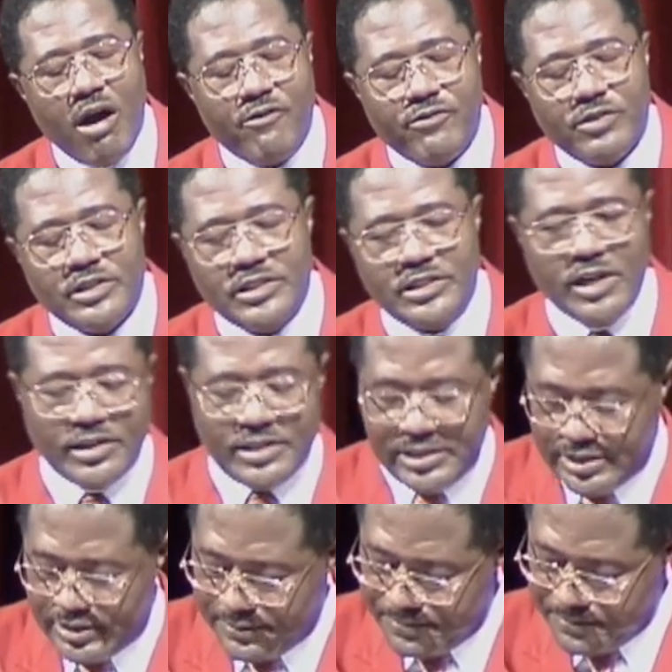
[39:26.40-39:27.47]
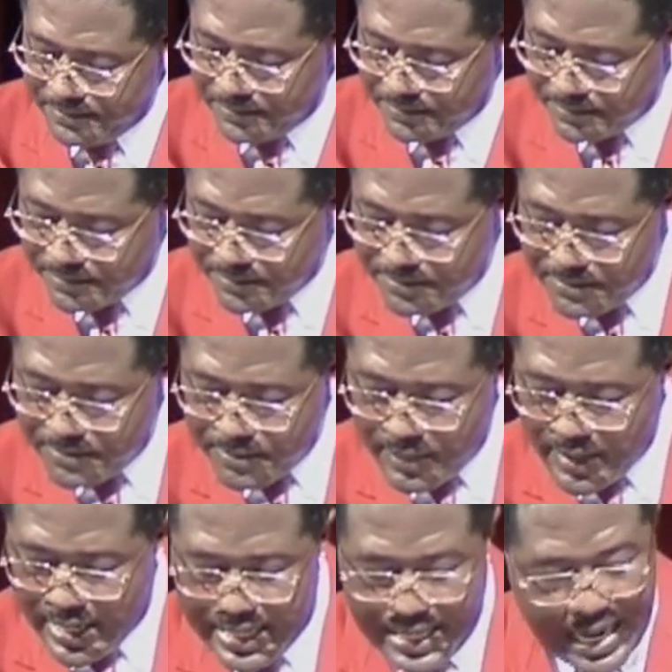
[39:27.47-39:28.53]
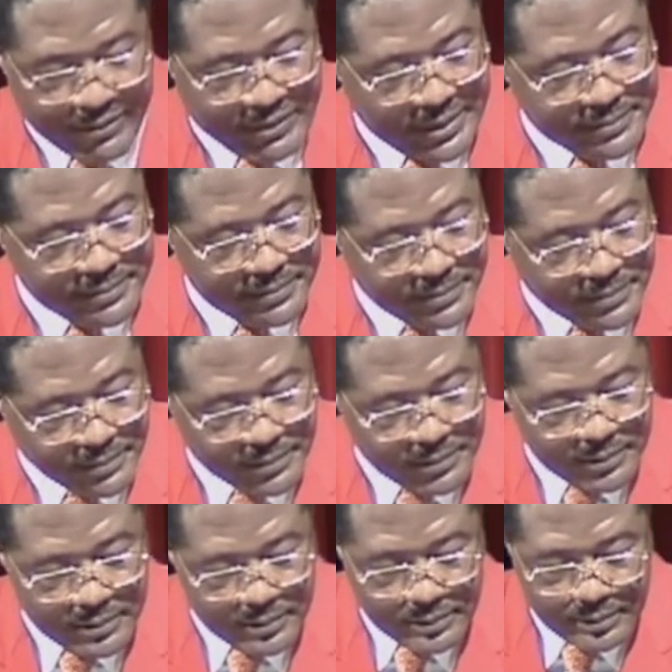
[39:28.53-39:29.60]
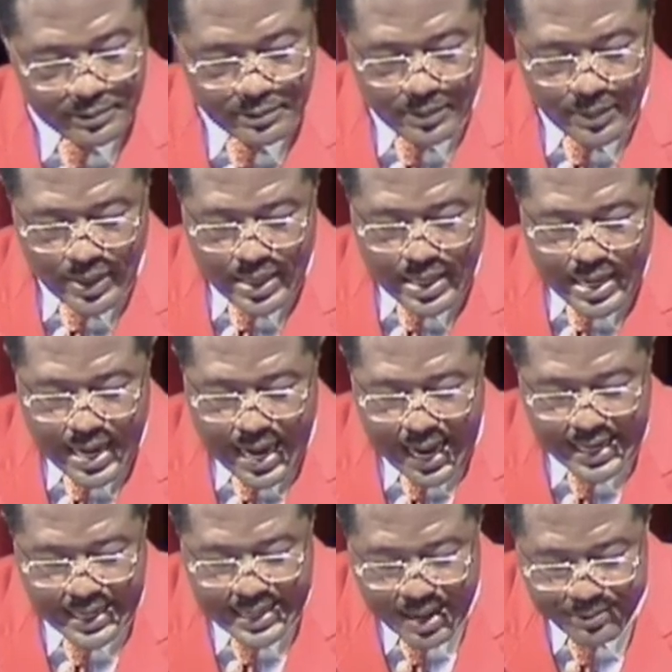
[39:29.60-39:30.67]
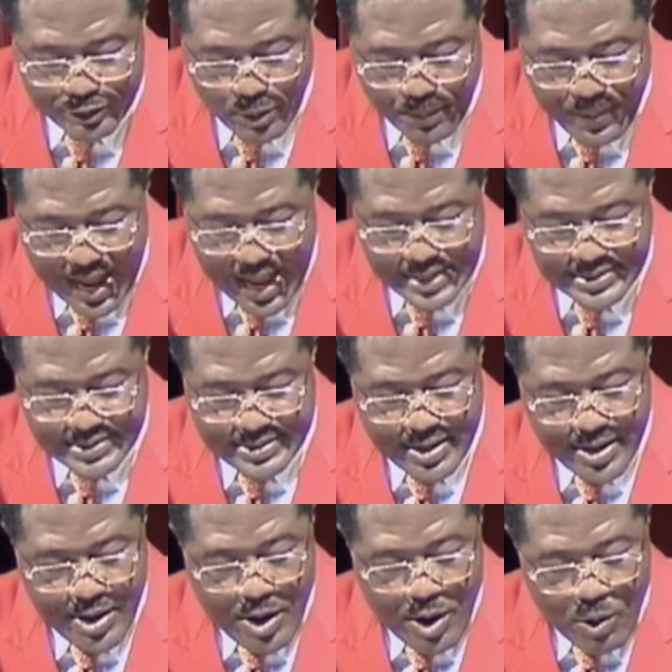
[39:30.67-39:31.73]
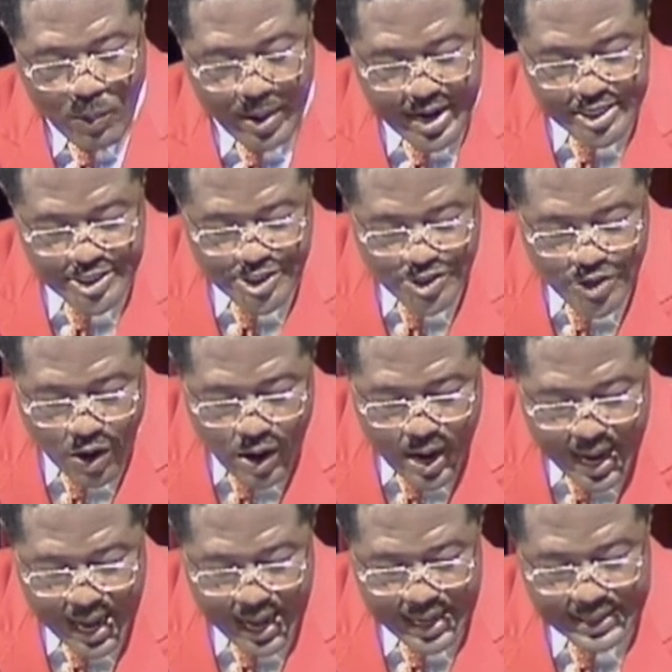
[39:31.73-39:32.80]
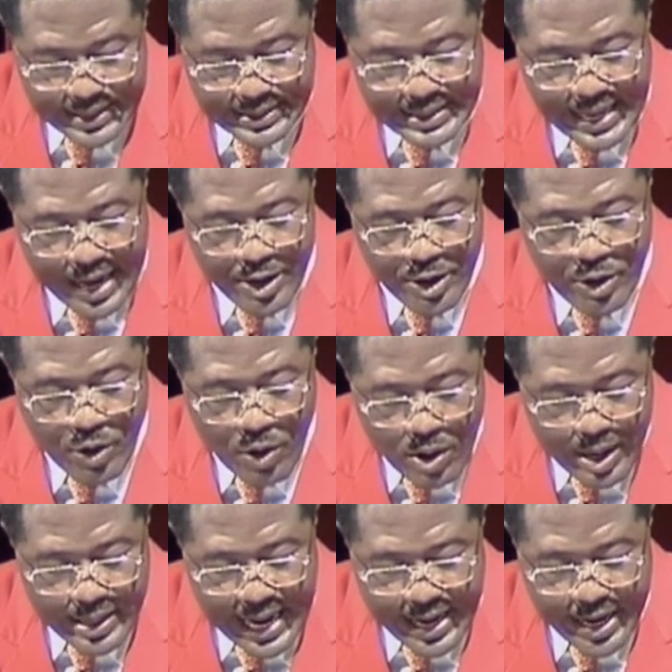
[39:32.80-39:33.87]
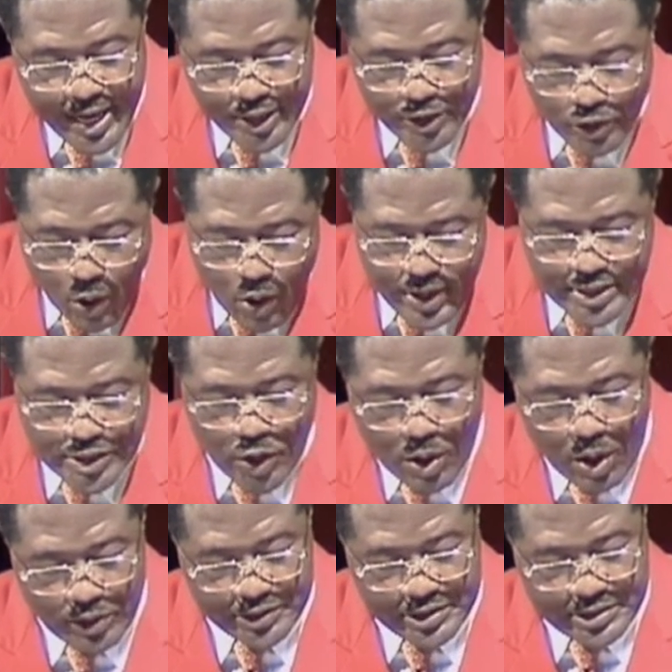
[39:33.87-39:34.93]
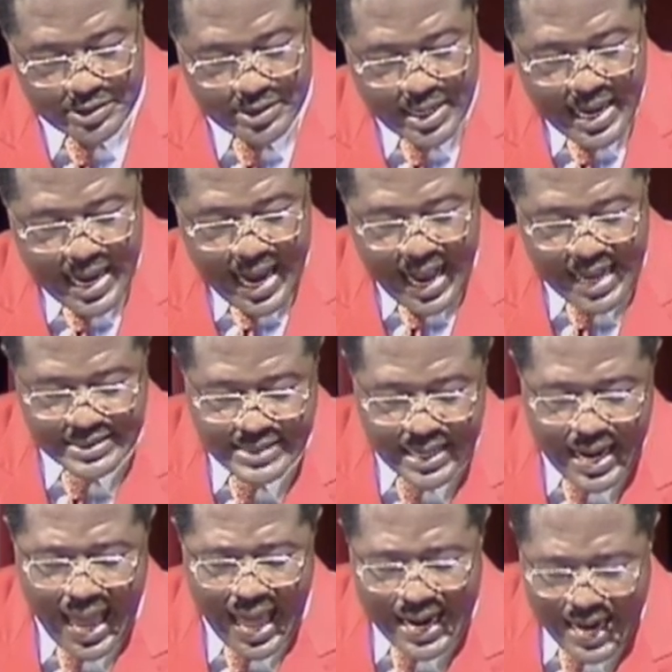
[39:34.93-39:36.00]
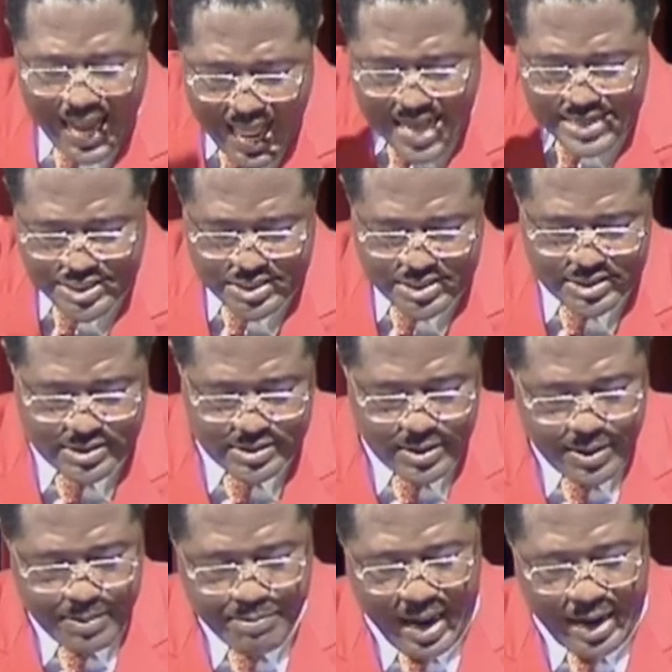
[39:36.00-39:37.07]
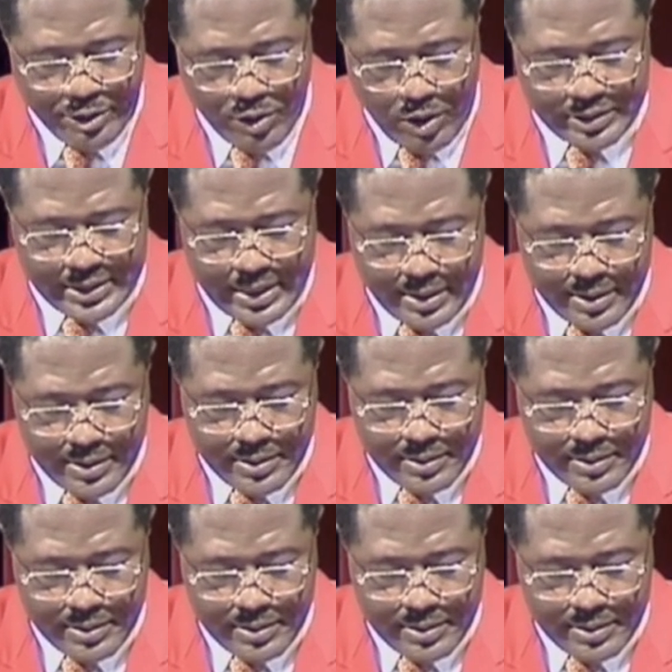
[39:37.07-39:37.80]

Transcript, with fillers: of Judges 11. And it came to pass when he saw her that, no, that he tore his clothes and said, Alas, my daughter,